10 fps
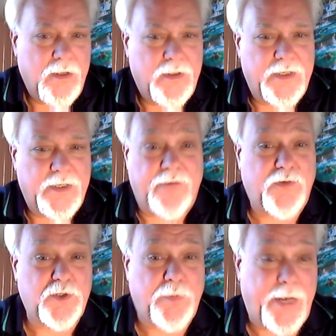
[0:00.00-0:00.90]
the
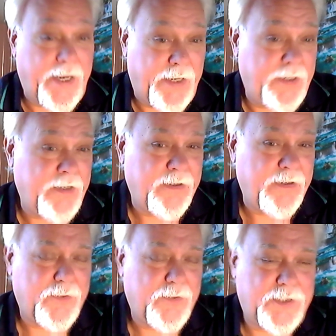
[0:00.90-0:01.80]
devil's bane
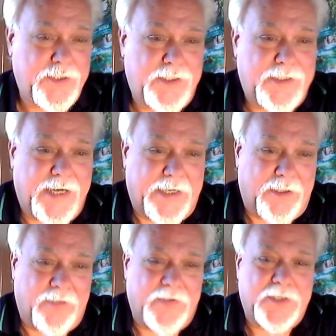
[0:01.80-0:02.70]
which is the
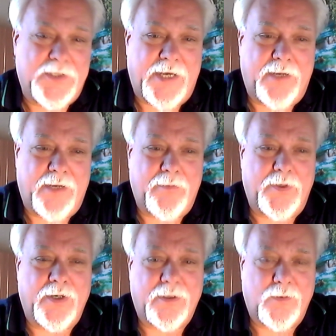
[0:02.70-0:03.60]
title of the second
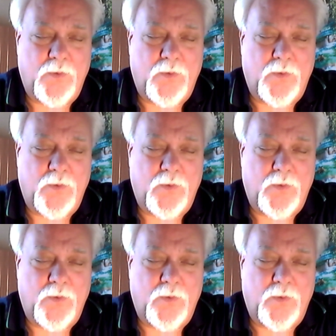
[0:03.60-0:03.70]
book